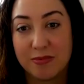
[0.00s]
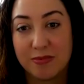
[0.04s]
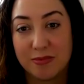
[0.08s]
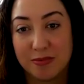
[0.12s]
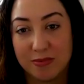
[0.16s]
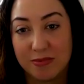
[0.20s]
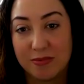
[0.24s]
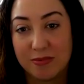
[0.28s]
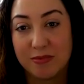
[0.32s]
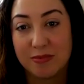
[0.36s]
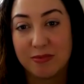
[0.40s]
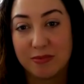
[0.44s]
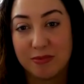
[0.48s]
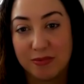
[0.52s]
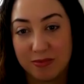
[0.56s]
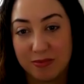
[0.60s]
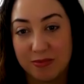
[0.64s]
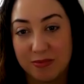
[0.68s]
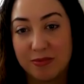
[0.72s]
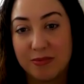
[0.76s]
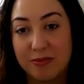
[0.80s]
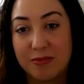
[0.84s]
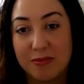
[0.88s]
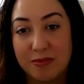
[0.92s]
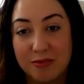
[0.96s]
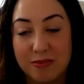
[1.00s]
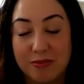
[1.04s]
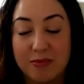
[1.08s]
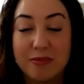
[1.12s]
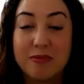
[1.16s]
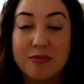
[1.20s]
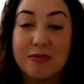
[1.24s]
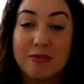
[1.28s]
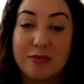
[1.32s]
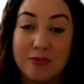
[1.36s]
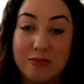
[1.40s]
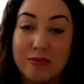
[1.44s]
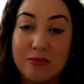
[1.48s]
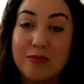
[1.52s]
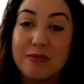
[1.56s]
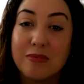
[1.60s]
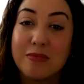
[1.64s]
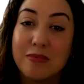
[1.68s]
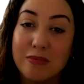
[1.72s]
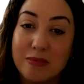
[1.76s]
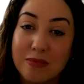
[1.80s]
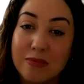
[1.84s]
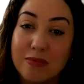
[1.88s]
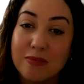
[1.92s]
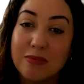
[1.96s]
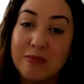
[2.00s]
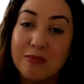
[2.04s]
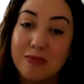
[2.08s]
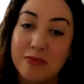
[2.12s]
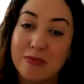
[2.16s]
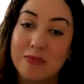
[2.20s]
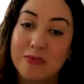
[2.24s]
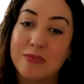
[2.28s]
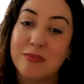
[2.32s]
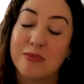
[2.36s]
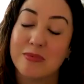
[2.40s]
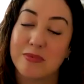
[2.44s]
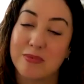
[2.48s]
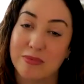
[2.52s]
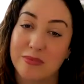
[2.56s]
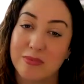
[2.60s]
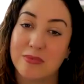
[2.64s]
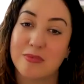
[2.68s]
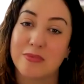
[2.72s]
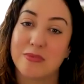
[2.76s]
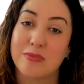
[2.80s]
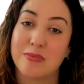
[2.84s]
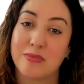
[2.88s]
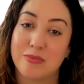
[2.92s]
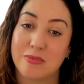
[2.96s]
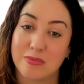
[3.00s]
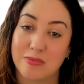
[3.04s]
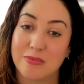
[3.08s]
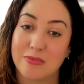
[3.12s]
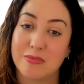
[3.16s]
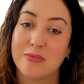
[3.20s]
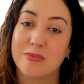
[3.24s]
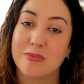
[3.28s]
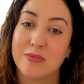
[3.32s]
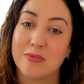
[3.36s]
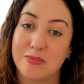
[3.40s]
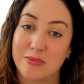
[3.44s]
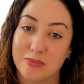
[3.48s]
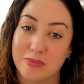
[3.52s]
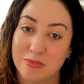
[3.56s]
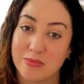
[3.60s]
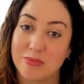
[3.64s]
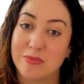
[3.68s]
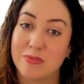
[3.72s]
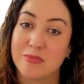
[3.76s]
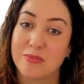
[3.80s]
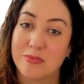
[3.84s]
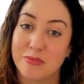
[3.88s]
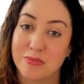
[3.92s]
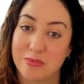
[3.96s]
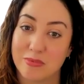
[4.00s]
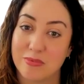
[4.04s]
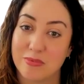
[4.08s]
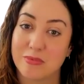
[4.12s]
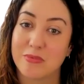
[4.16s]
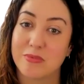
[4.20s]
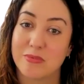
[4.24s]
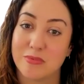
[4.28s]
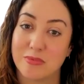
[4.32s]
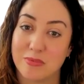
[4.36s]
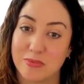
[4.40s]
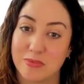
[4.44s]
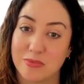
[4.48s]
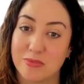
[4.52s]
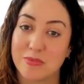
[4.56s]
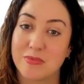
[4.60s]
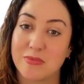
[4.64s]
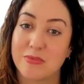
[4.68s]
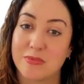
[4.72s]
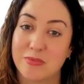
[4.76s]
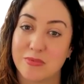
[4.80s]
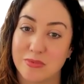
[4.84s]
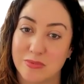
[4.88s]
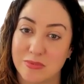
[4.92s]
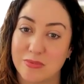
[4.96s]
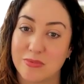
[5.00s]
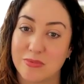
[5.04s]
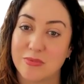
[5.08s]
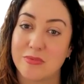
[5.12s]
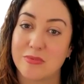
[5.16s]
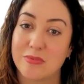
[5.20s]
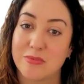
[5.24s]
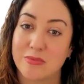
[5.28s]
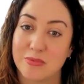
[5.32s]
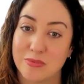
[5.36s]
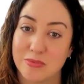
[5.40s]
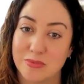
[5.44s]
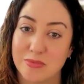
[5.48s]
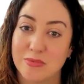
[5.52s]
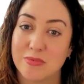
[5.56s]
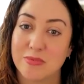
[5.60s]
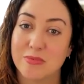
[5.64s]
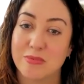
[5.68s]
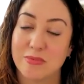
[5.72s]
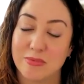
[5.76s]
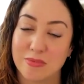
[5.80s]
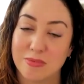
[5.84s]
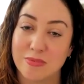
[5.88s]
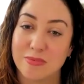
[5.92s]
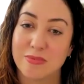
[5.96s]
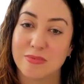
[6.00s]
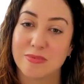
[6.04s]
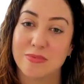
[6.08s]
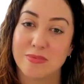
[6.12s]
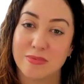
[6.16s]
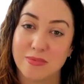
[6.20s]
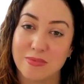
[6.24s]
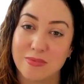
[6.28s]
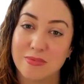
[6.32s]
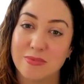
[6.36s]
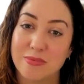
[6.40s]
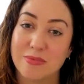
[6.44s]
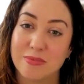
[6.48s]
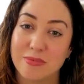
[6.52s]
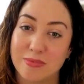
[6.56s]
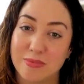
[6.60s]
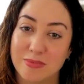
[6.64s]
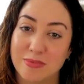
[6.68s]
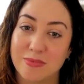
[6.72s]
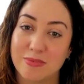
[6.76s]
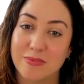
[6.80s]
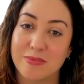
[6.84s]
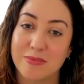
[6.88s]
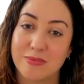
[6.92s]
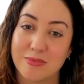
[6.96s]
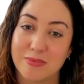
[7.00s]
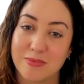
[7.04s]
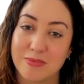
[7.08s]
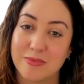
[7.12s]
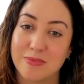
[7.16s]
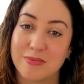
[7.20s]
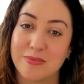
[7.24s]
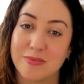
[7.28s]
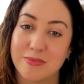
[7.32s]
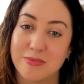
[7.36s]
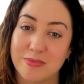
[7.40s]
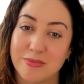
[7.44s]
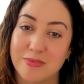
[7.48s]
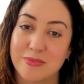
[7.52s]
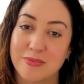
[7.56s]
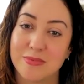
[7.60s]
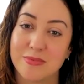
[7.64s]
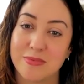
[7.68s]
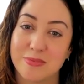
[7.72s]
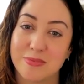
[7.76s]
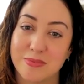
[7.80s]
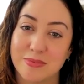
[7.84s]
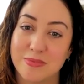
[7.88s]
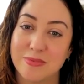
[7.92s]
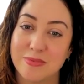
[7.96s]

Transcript: (not speaking)